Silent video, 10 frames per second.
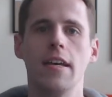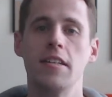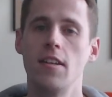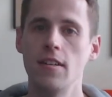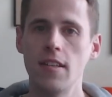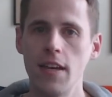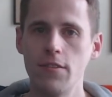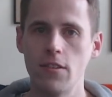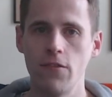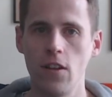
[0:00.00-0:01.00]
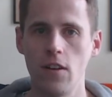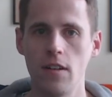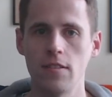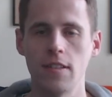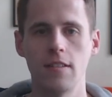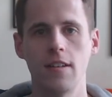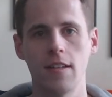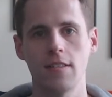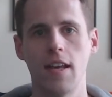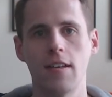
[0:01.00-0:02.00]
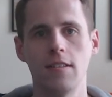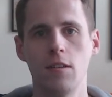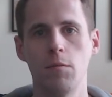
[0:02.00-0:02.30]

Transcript: It does have its flaws. It's not exactly